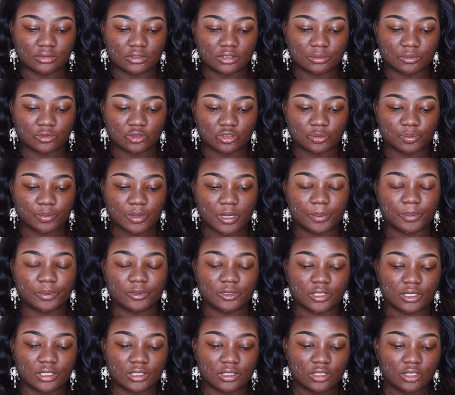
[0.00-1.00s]
most
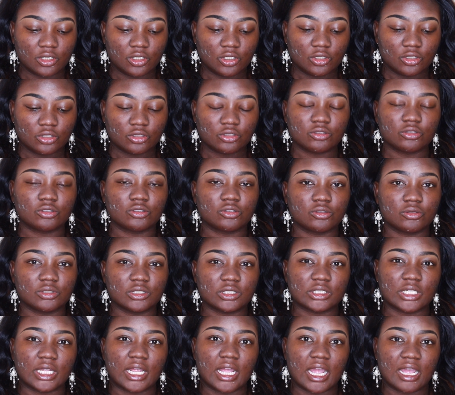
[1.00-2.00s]
popular
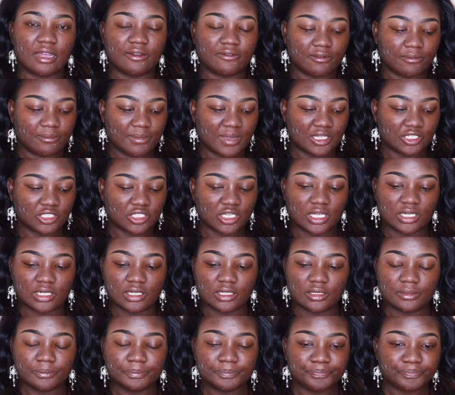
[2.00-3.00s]
tutorials I have on my
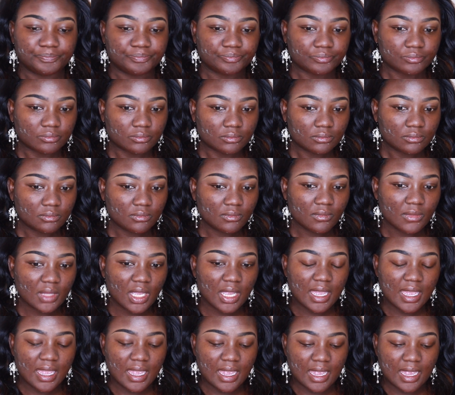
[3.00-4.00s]
channel.
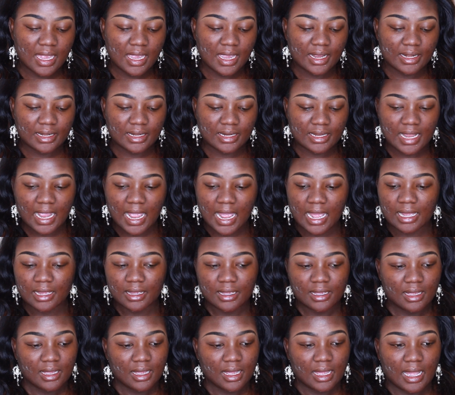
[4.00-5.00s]
And yeah,
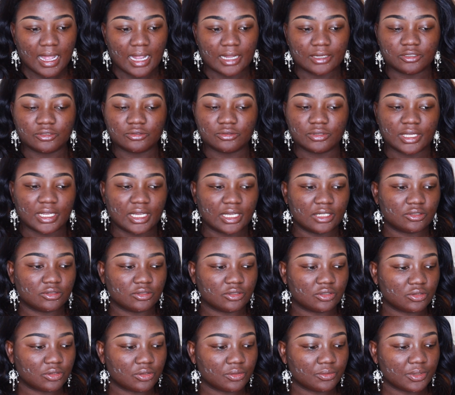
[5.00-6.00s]
I do hair
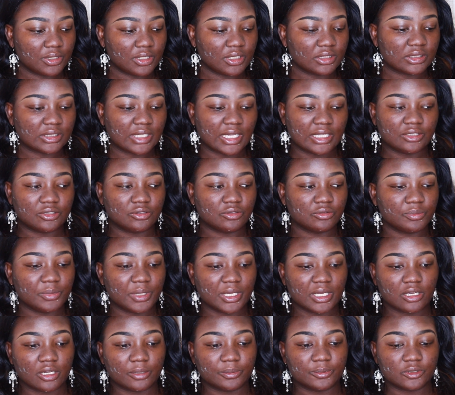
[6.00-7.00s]
tutorials, I do
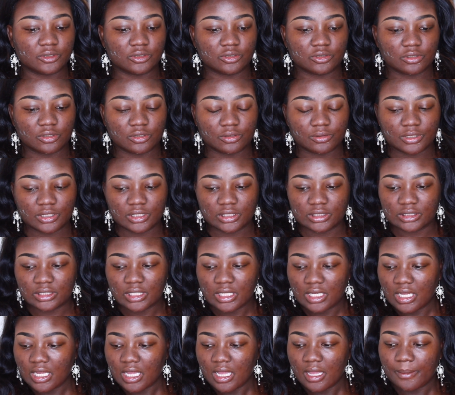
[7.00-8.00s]
makeup tutorials,
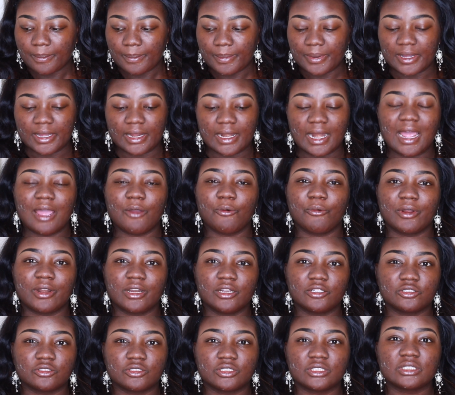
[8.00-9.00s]
but I
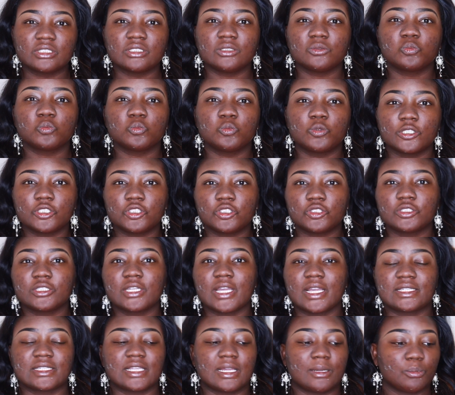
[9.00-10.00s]
wanted to see what you
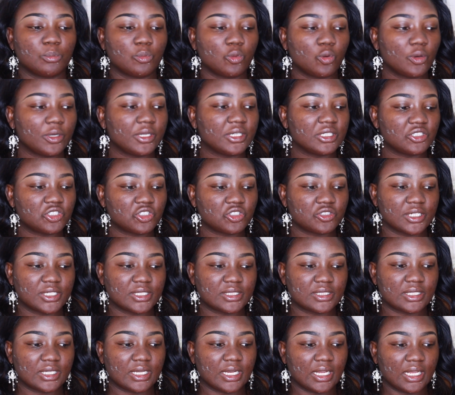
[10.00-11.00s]
guys are more
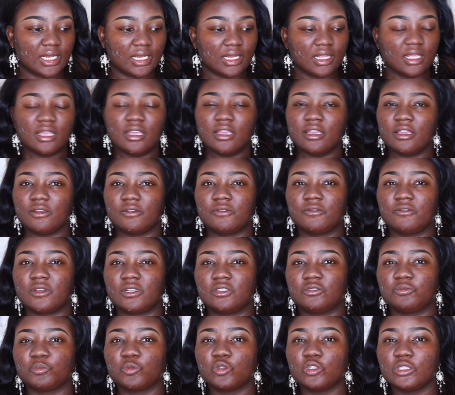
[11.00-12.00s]
interested in. If
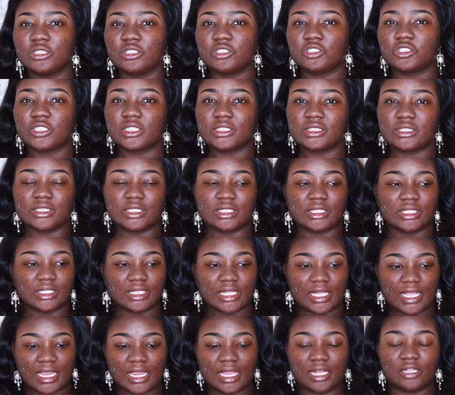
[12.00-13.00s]
you're more interested in
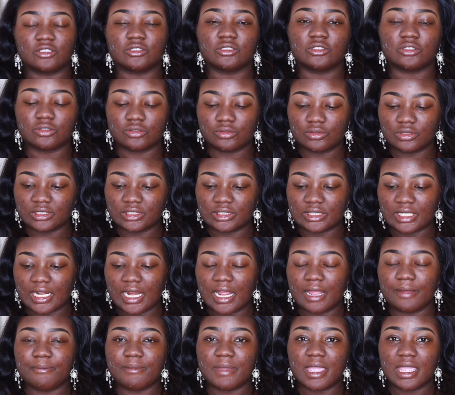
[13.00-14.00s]
the hair tutorials that
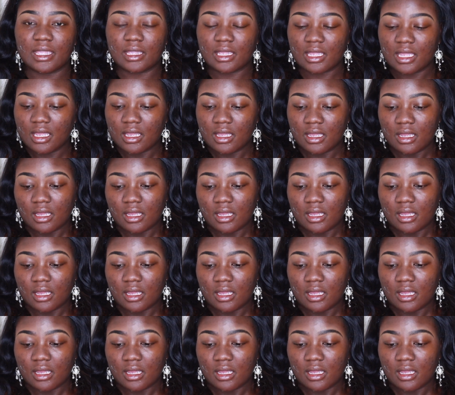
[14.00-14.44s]
I make,